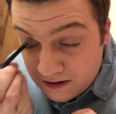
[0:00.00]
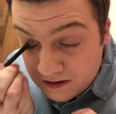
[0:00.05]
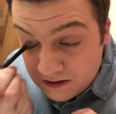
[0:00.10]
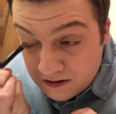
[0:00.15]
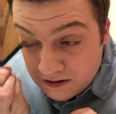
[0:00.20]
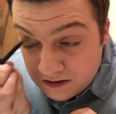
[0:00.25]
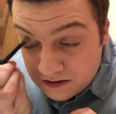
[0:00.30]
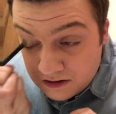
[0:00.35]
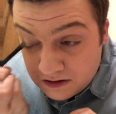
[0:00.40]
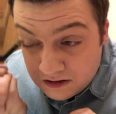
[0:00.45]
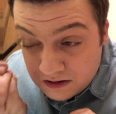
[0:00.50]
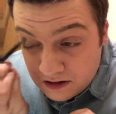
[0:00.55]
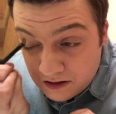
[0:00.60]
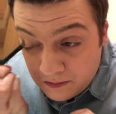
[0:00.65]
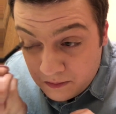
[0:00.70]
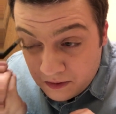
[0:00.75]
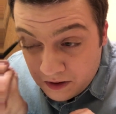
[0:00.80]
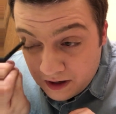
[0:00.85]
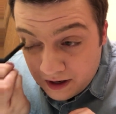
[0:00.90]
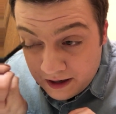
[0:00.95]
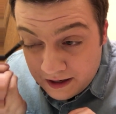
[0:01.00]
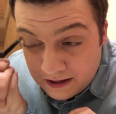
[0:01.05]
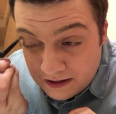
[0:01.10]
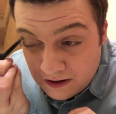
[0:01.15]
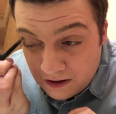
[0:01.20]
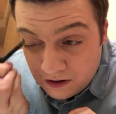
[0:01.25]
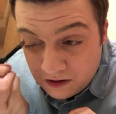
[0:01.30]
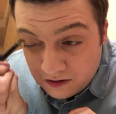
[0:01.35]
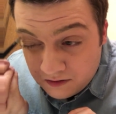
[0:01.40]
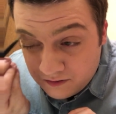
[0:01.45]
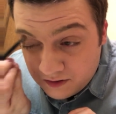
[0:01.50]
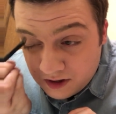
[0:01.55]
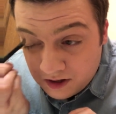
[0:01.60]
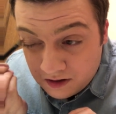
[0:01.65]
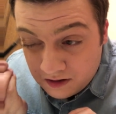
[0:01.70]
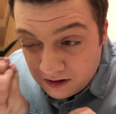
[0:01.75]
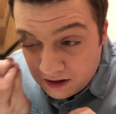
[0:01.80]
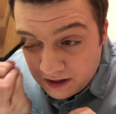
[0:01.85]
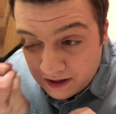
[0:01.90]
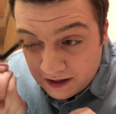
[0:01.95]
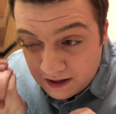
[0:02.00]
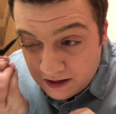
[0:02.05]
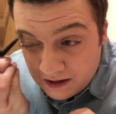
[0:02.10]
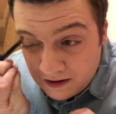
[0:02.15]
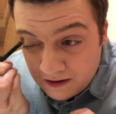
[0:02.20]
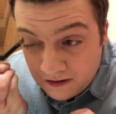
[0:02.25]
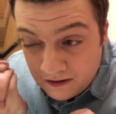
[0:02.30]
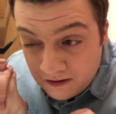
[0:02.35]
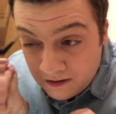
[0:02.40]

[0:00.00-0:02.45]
So you just apply it all over your lid